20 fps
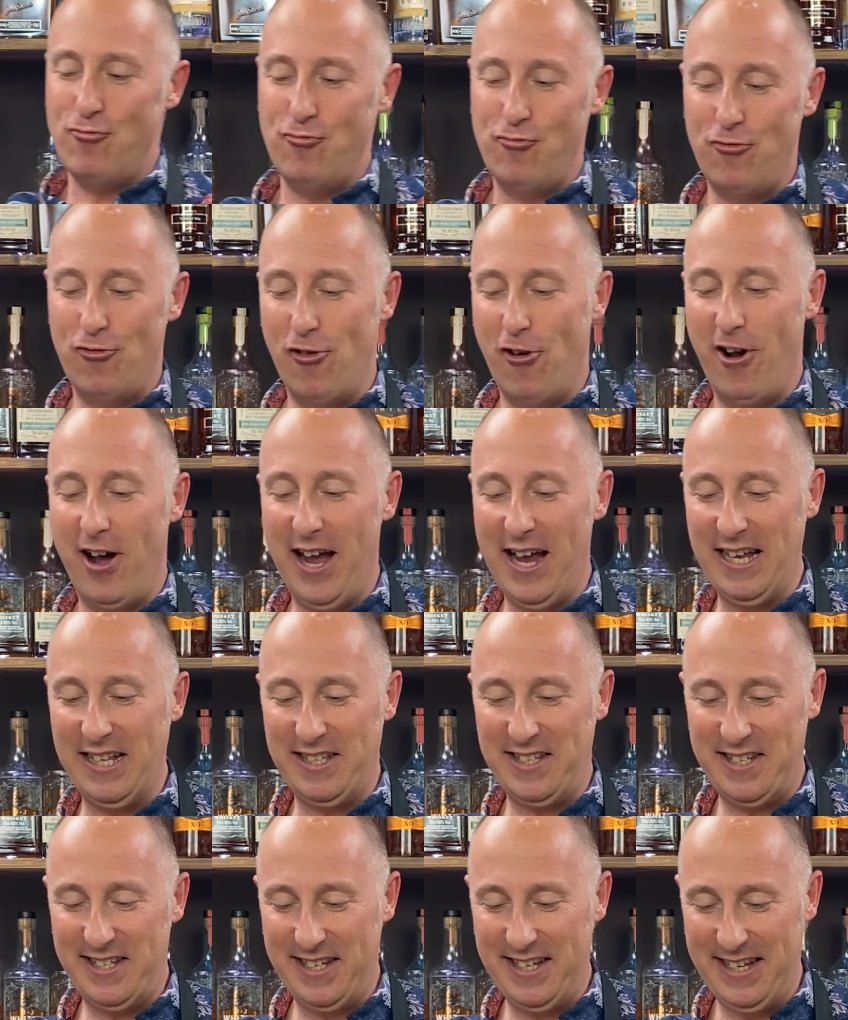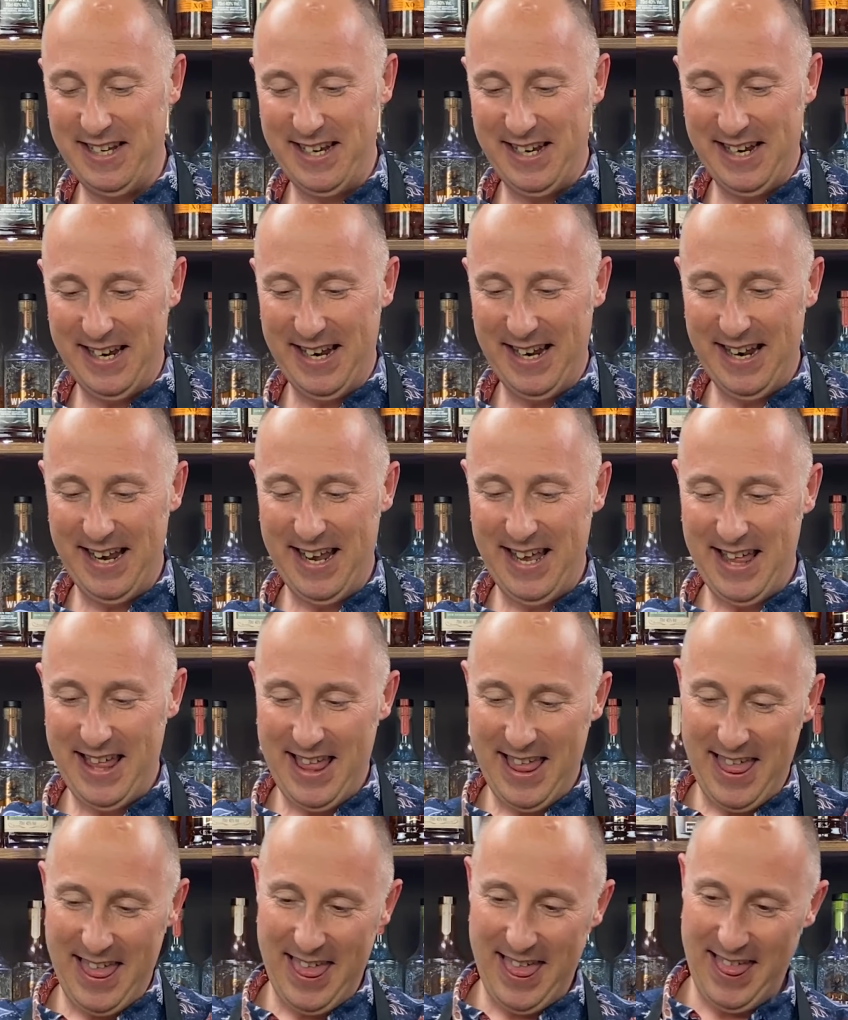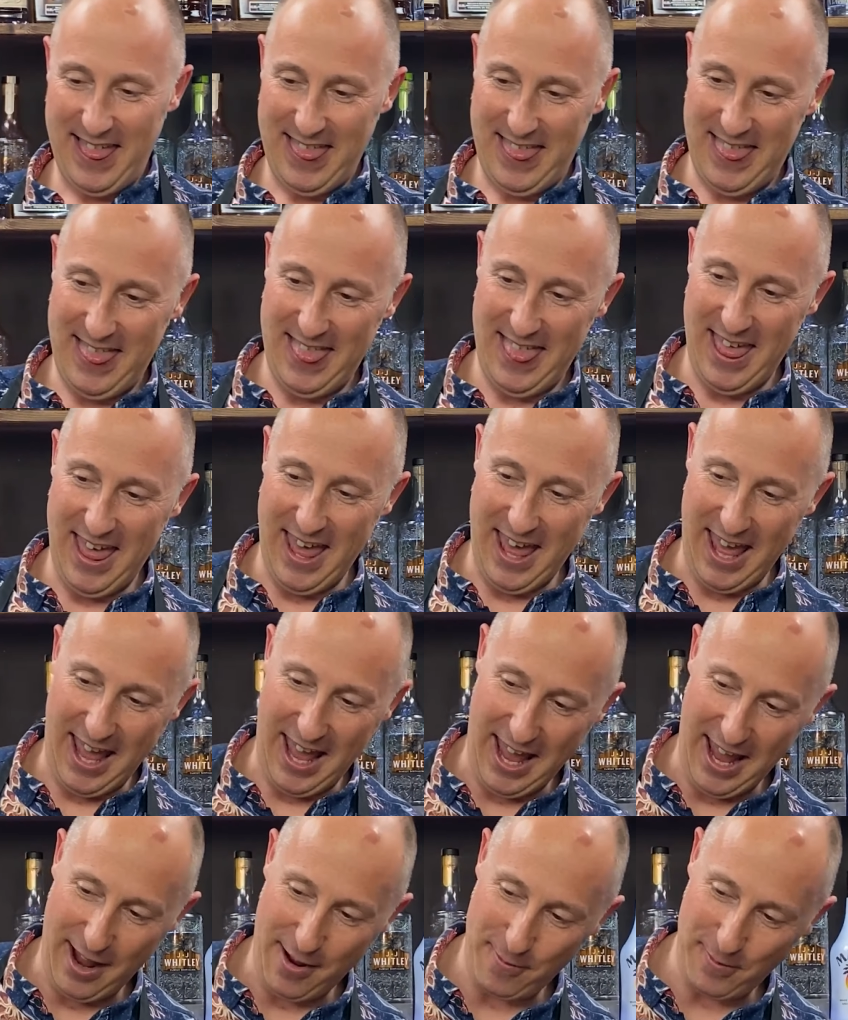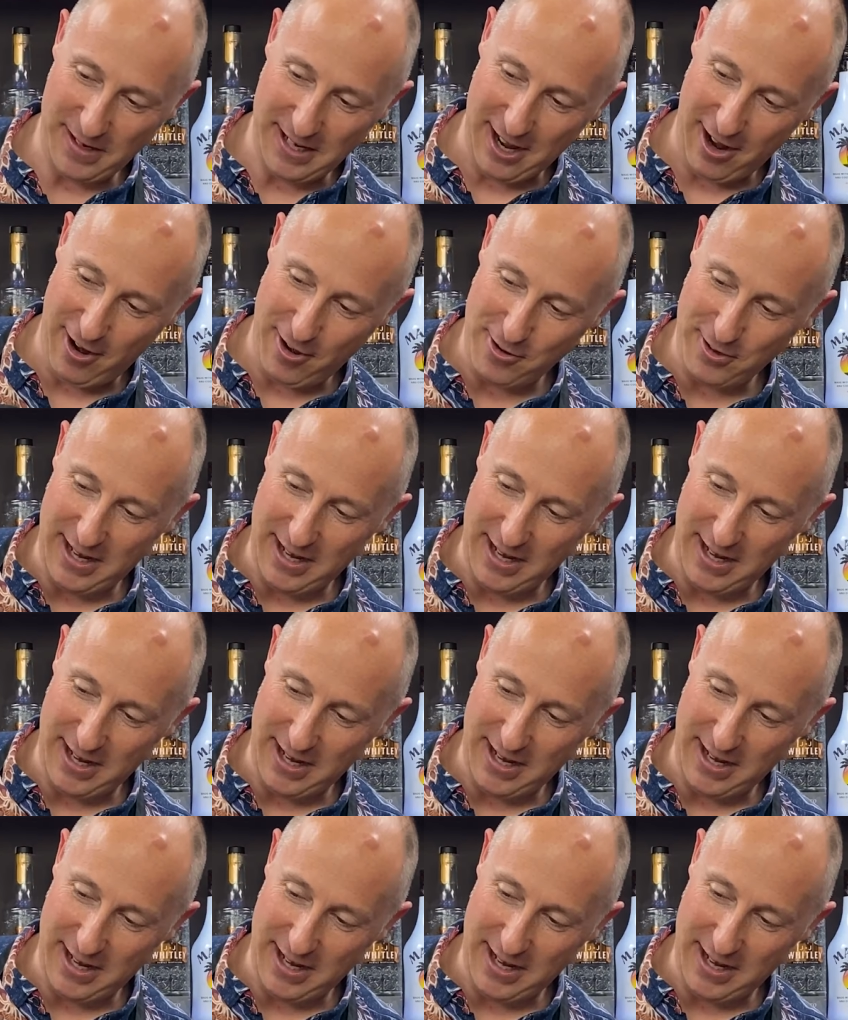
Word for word: Right, there we go.